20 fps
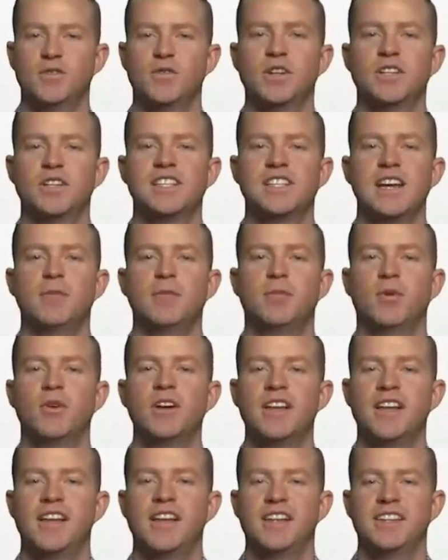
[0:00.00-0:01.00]
For example,
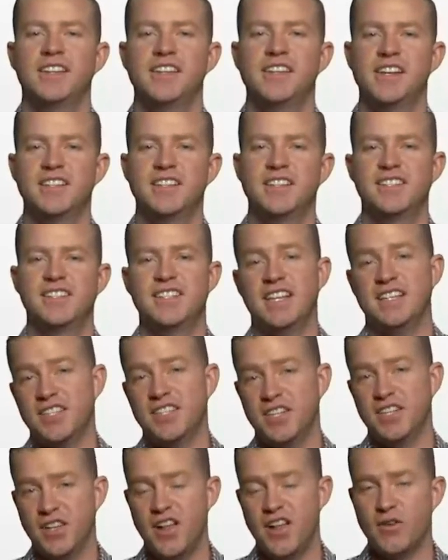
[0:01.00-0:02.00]
does
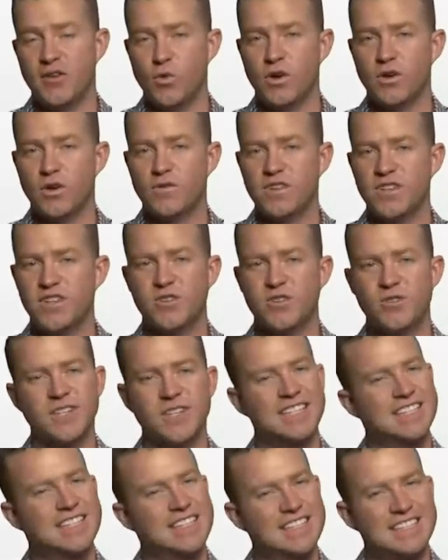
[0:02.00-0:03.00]
6 o'clock work for you?
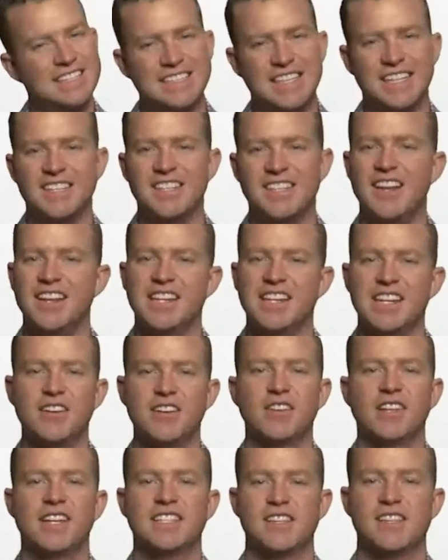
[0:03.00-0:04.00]
That's not
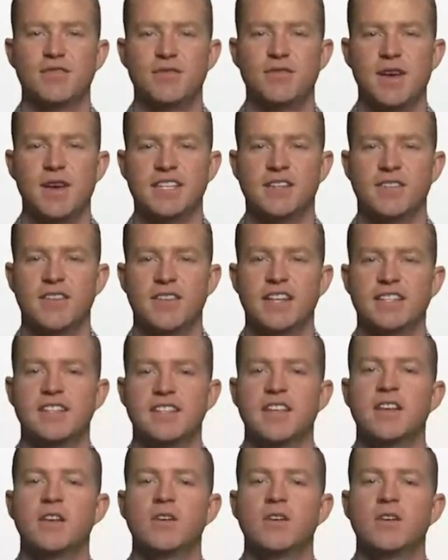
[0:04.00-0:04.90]
nearly as effective as